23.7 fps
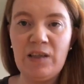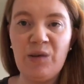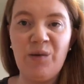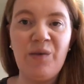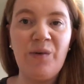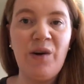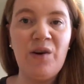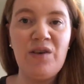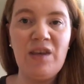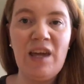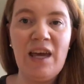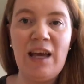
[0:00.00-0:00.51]
So we
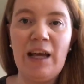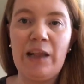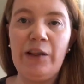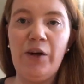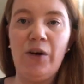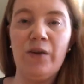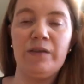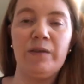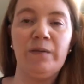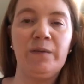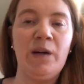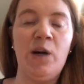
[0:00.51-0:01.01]
won't need
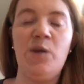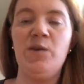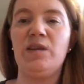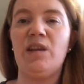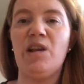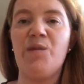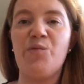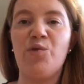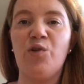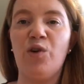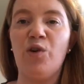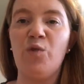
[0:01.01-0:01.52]
clocks and phones
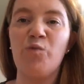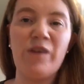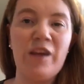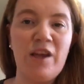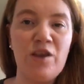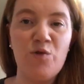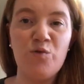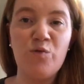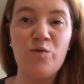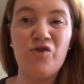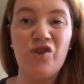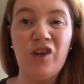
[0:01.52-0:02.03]
anymore. We
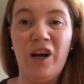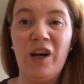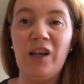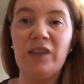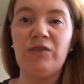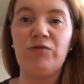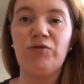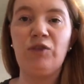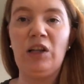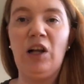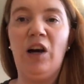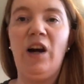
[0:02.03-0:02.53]
can all
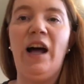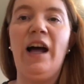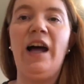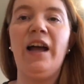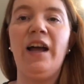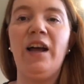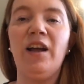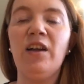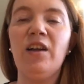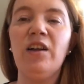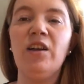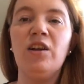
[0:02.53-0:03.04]
just
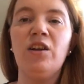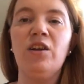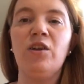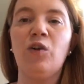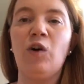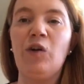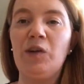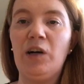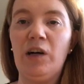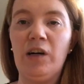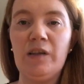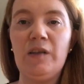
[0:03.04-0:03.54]
rely
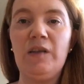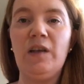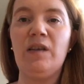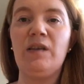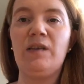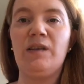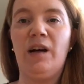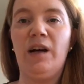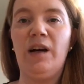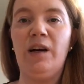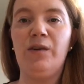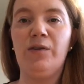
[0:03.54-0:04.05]
on our
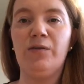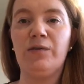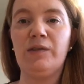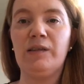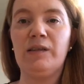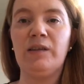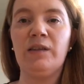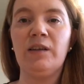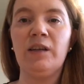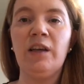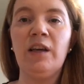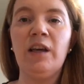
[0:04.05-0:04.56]

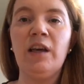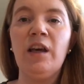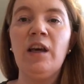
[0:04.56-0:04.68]
sundials.